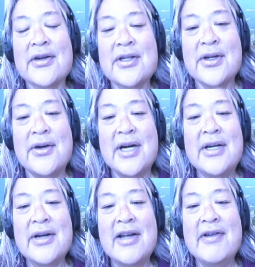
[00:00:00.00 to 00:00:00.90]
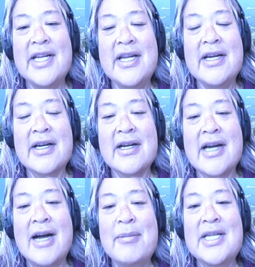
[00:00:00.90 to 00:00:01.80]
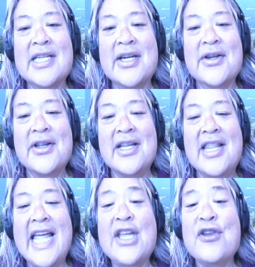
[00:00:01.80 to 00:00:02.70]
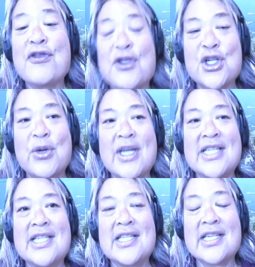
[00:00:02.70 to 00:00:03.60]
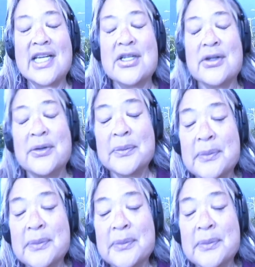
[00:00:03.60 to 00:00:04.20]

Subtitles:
So I don't have any comments other than thank you for showing us the schedule.